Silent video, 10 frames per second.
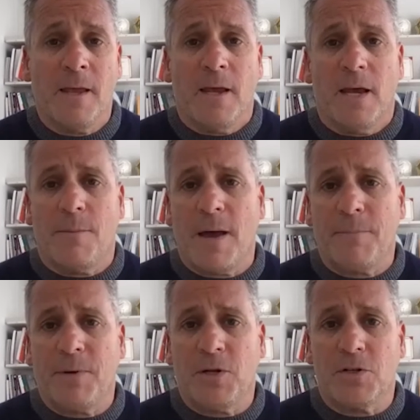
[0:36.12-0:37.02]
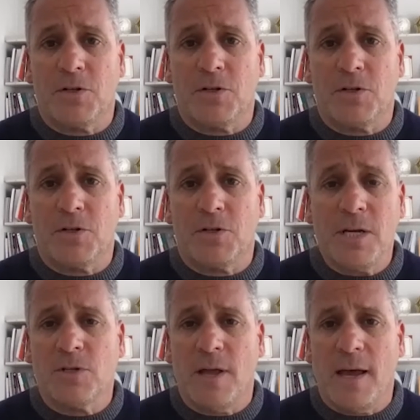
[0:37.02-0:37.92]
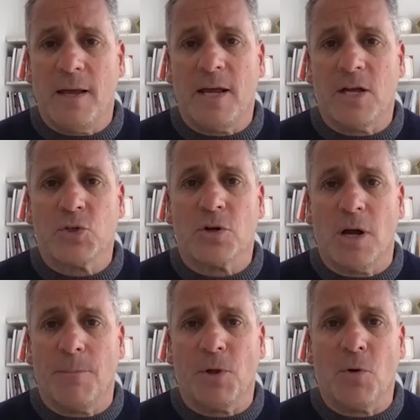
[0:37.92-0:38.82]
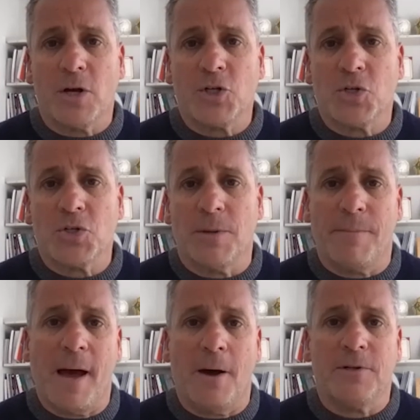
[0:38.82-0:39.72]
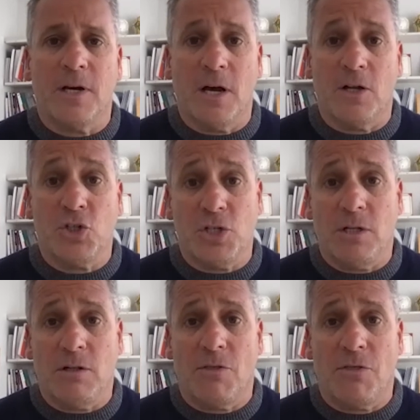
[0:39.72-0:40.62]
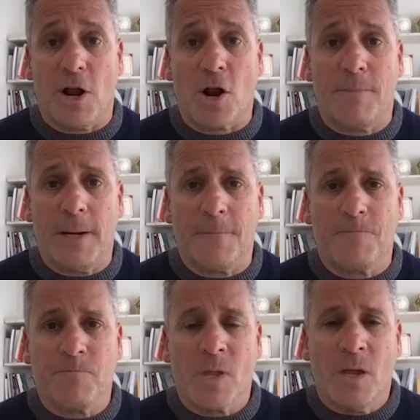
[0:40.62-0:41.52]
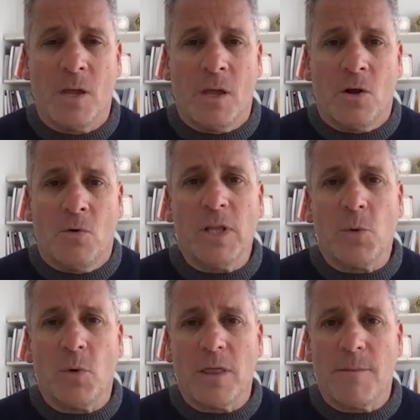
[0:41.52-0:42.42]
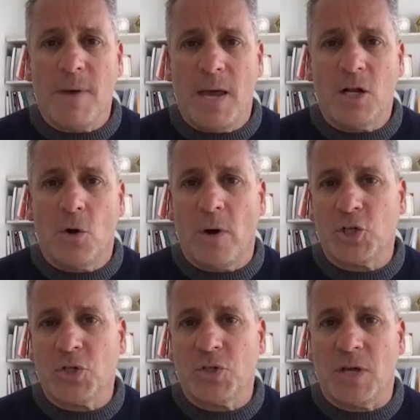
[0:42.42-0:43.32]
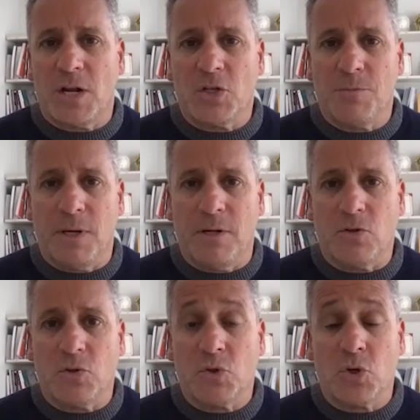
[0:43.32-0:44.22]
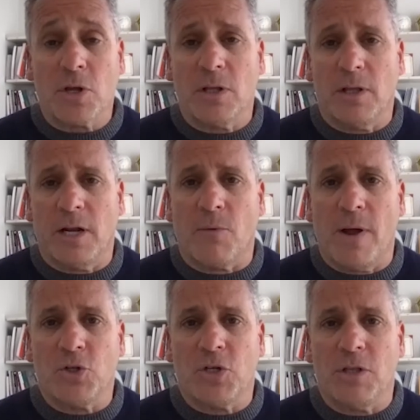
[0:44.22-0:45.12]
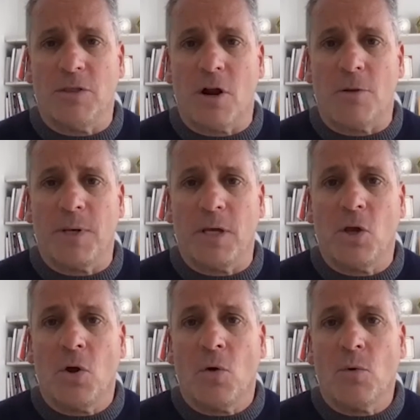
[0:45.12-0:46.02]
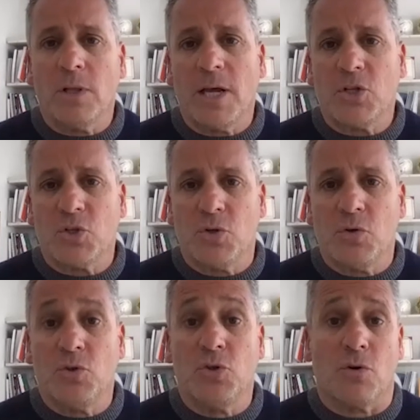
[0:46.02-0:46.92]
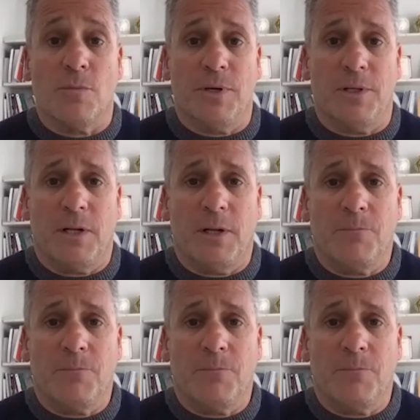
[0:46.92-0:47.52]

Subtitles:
And I'm happy to speak to you today and answer a couple of questions about gene therapy. Really, one of the main questions that has been circulating around gene therapy relates to durability.